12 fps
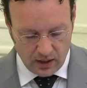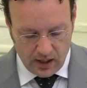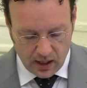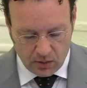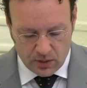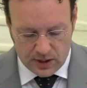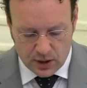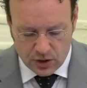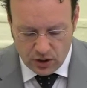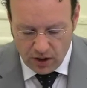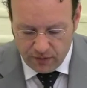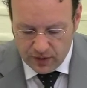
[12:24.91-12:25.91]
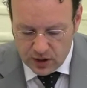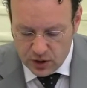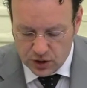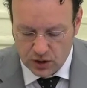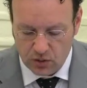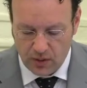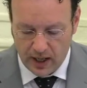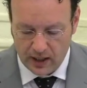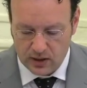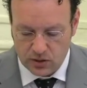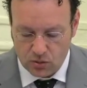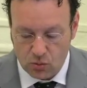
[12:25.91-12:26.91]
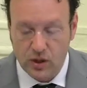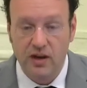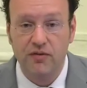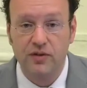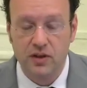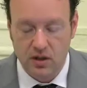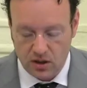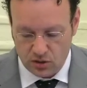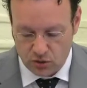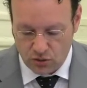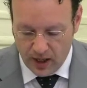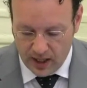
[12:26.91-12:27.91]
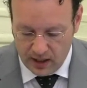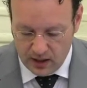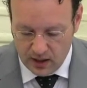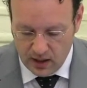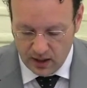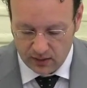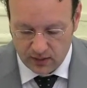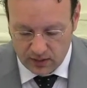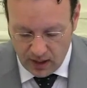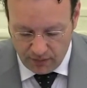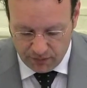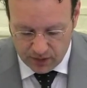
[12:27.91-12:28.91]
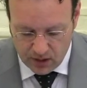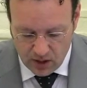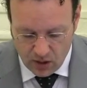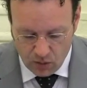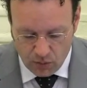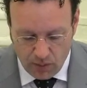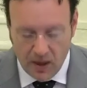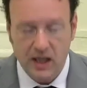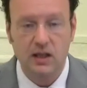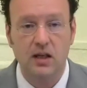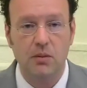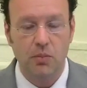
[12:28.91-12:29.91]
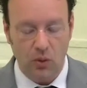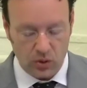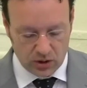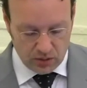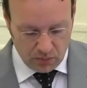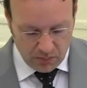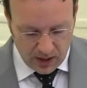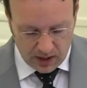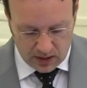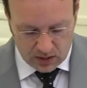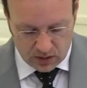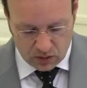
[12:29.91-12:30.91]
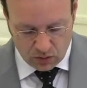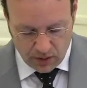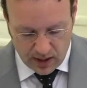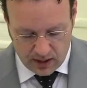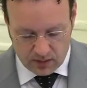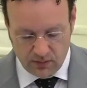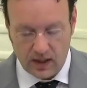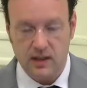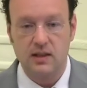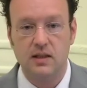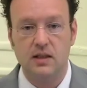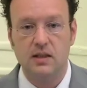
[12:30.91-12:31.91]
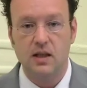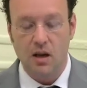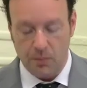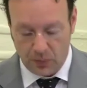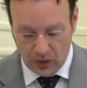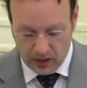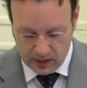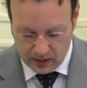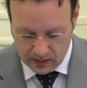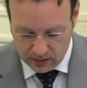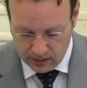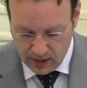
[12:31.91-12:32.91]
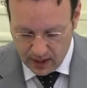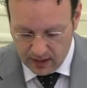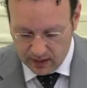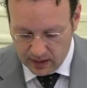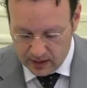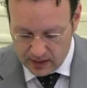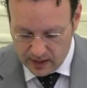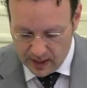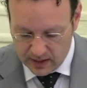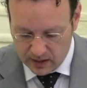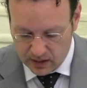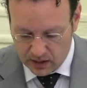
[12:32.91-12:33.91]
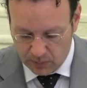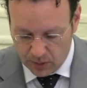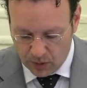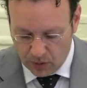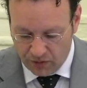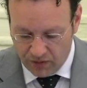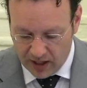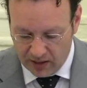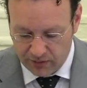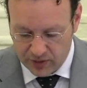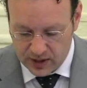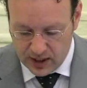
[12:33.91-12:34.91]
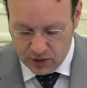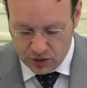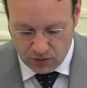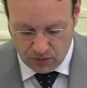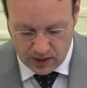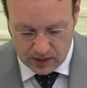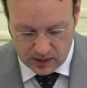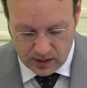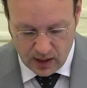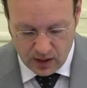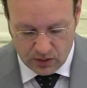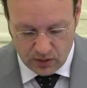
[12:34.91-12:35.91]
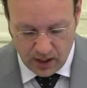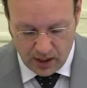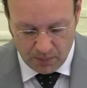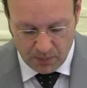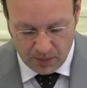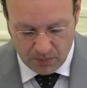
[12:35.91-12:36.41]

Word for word: The acquisition of additional relics through gift, trade, and theft remained an important means to raise Venice's political and ecclesiastical profile for centuries to come.